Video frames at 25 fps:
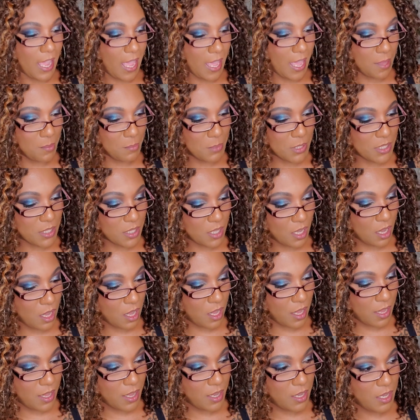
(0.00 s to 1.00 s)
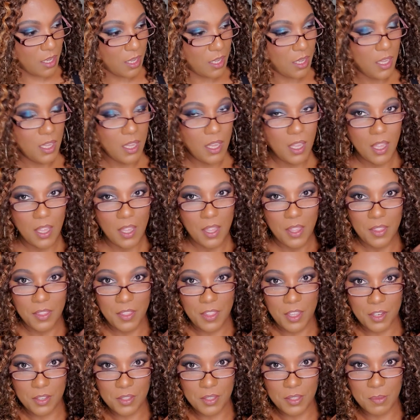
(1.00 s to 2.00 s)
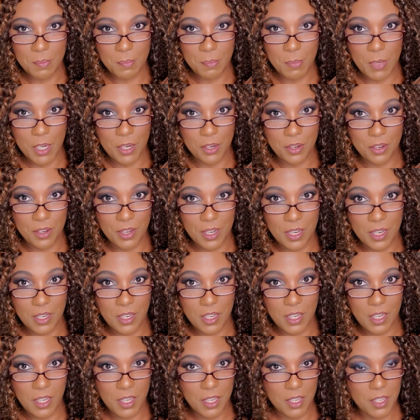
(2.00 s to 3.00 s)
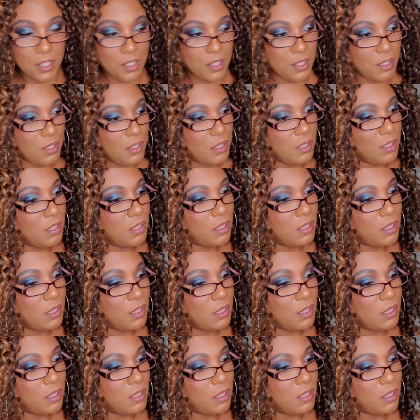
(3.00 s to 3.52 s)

Amazon. There's a mirror in here.